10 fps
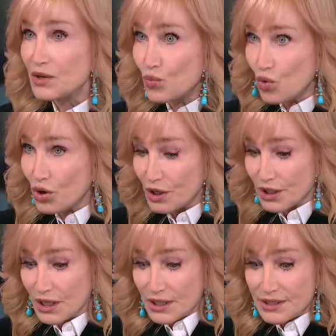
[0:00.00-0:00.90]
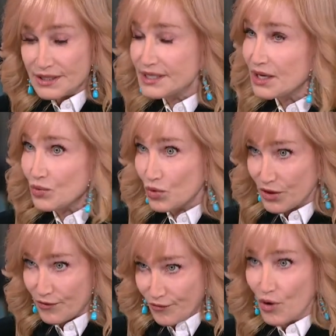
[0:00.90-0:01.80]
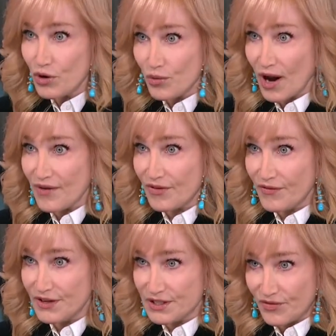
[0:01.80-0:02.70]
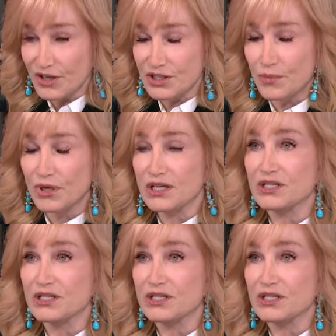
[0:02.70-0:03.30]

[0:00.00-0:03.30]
would sit with a photograph of his victim because